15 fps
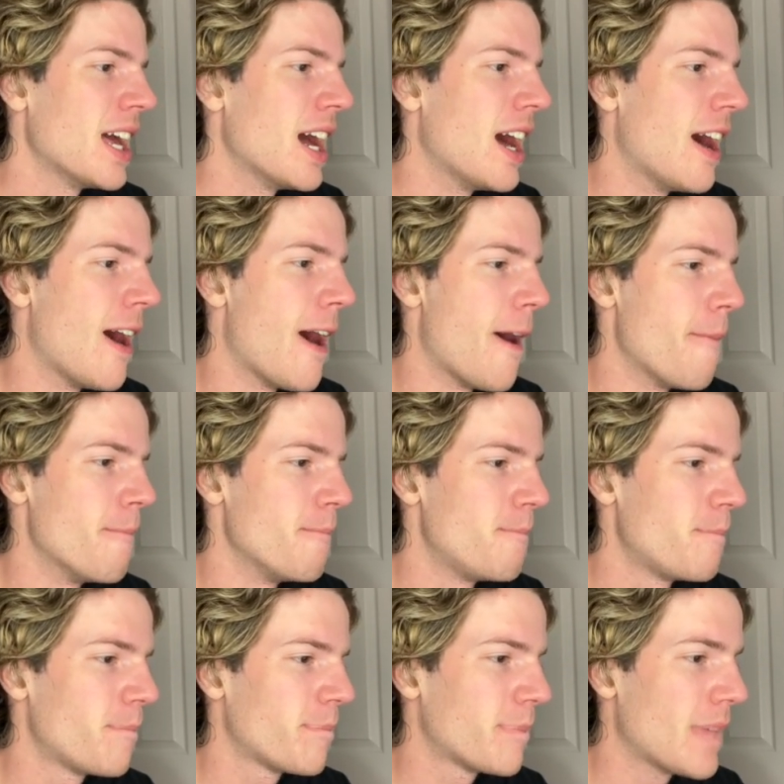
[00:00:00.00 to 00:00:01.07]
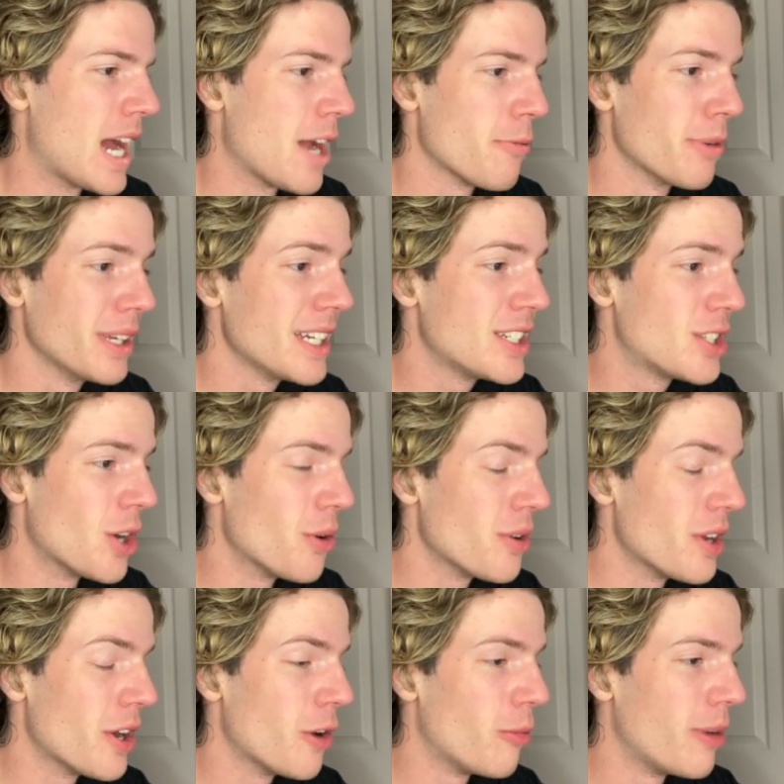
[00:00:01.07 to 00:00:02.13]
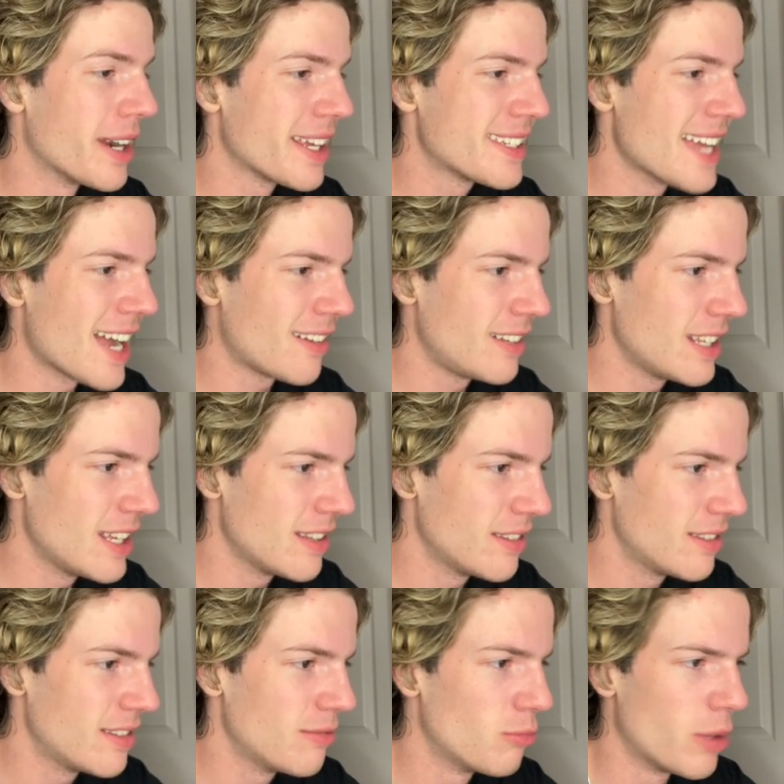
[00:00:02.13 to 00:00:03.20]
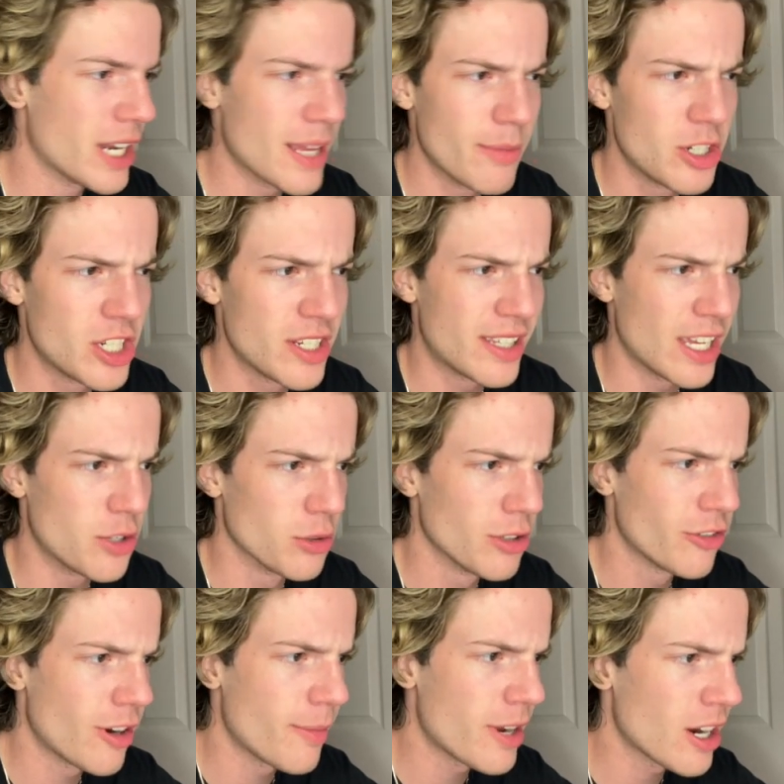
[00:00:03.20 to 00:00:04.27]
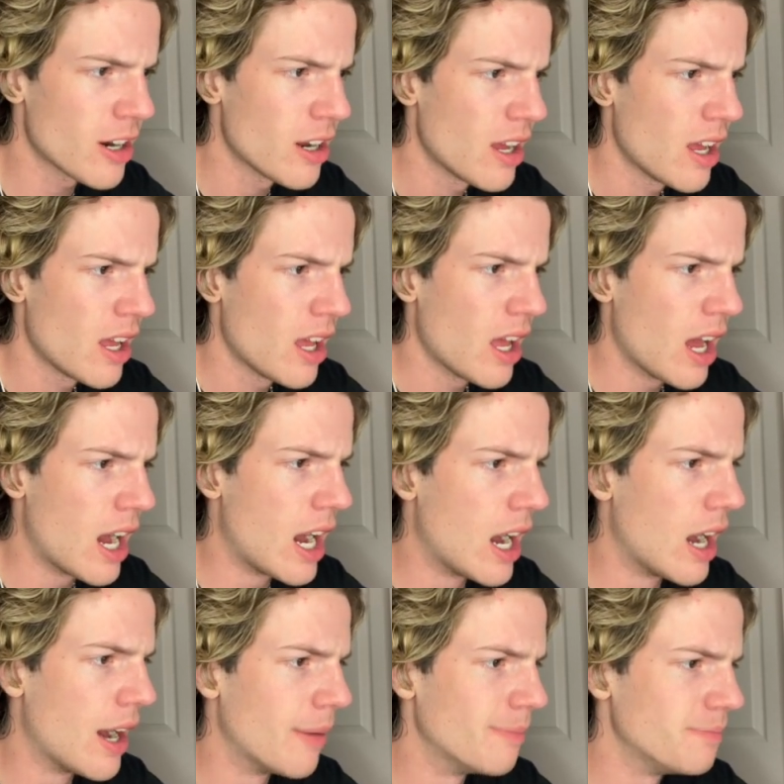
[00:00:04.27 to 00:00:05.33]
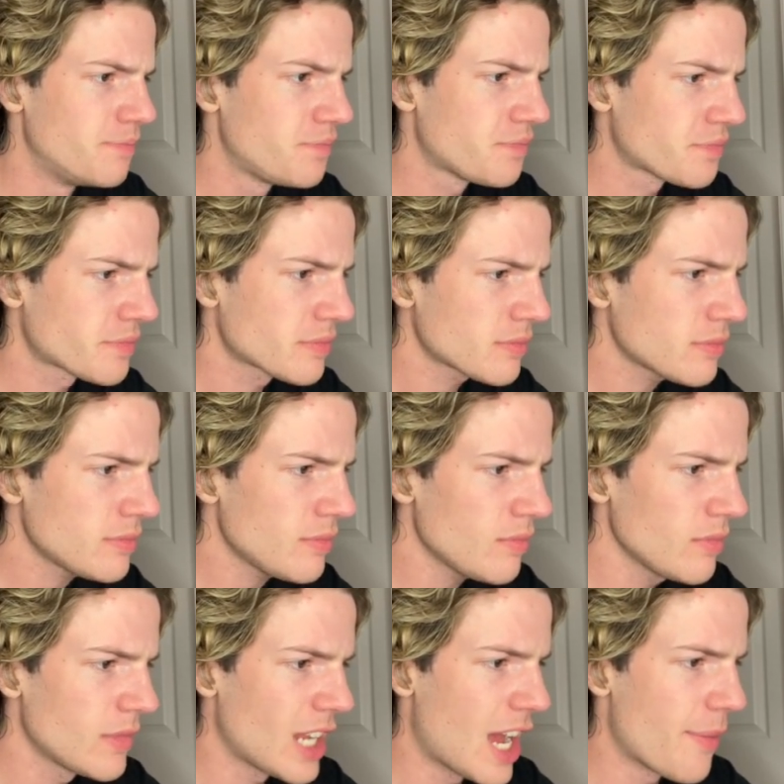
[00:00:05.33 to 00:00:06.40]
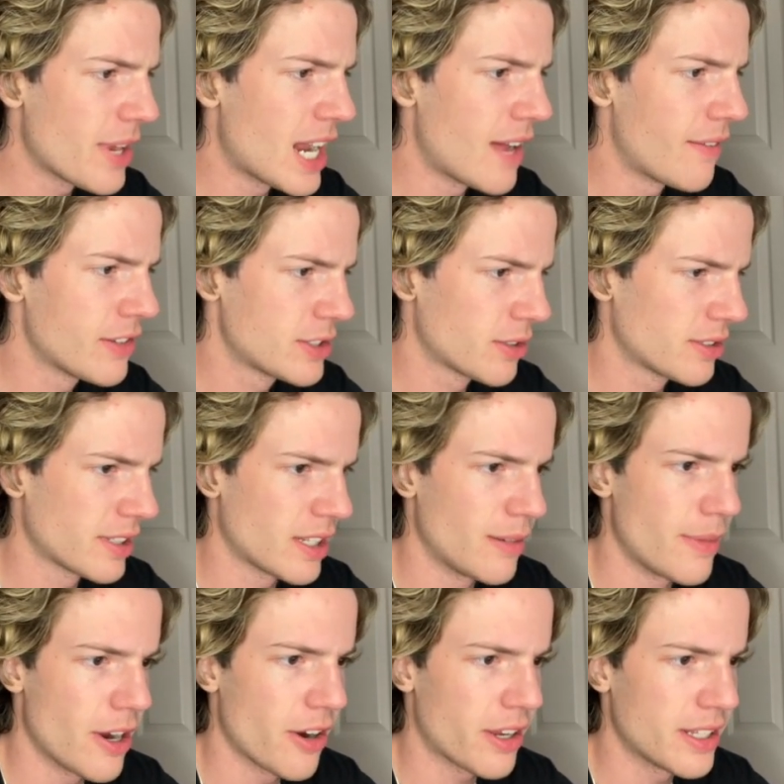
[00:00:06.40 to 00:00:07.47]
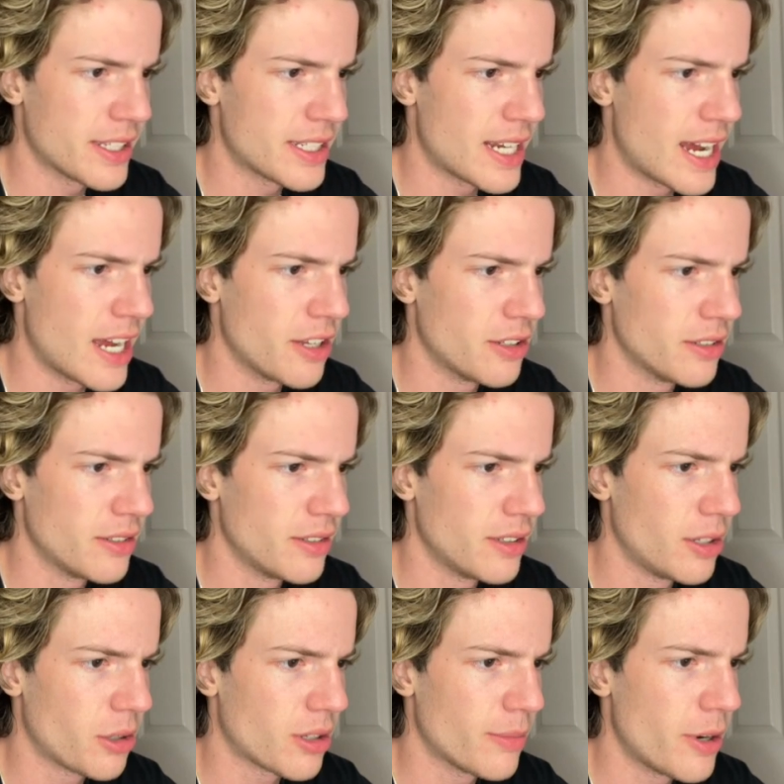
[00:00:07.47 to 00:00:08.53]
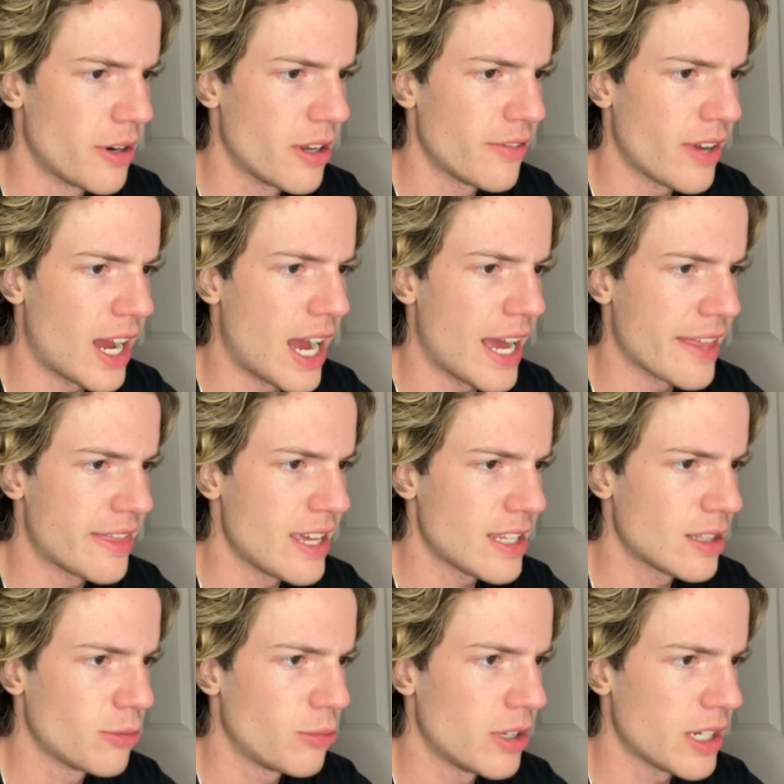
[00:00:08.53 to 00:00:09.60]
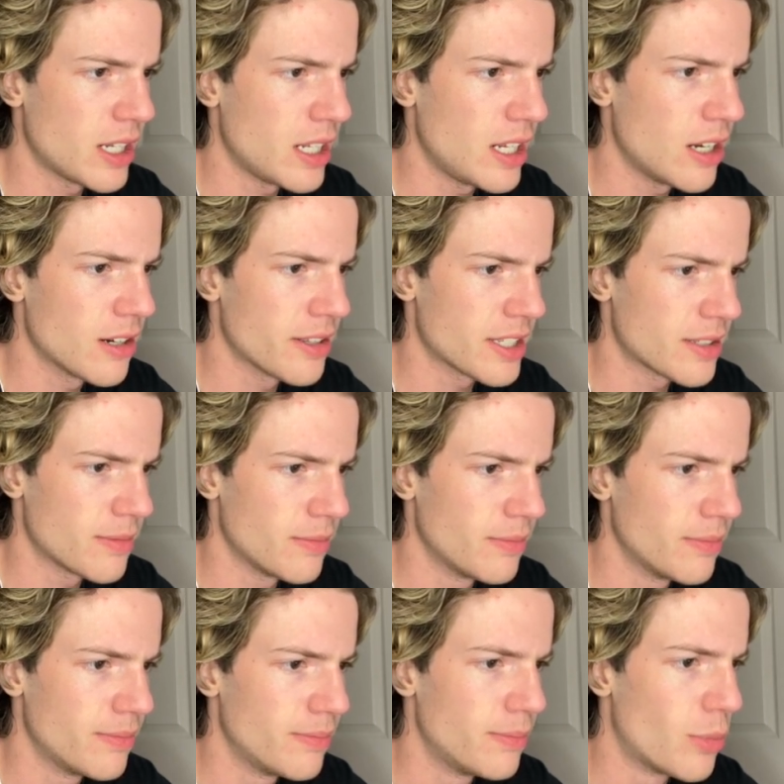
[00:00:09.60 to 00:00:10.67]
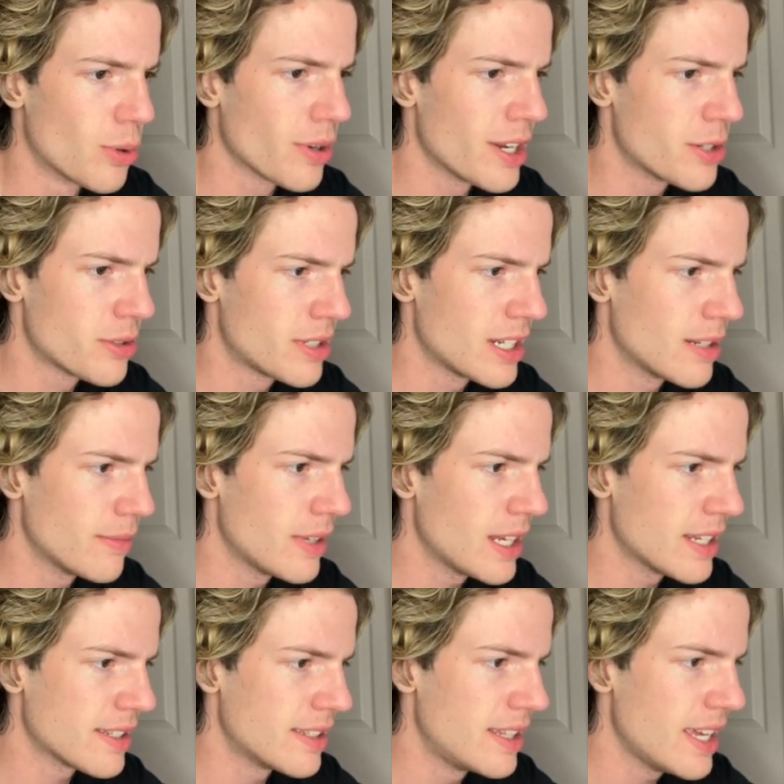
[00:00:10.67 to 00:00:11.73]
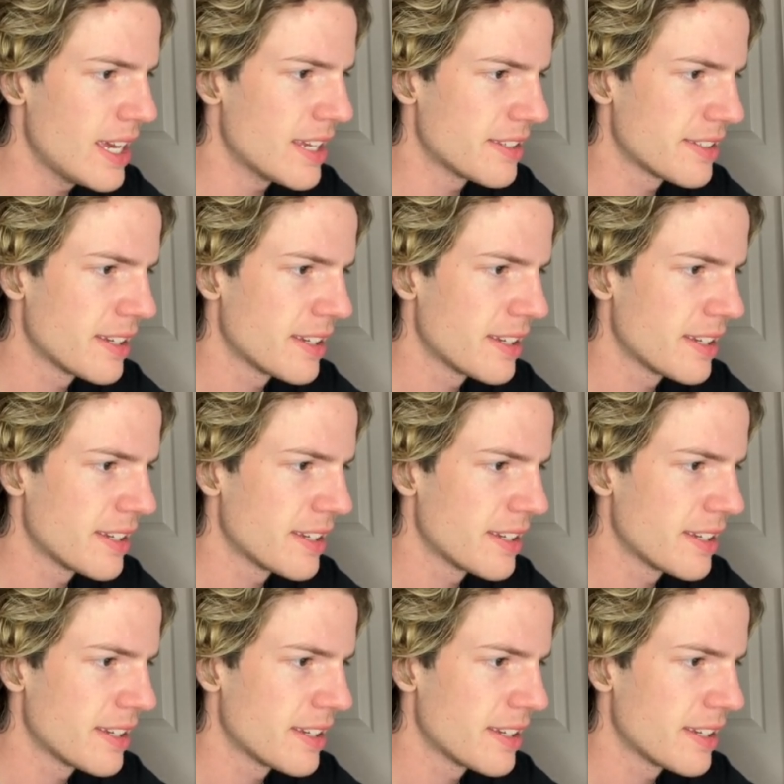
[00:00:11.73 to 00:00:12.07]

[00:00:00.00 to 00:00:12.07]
I really don't know what images they drew from here. I mean, obviously looks like an American style locomotive. I think the one here that's more interesting to me is this.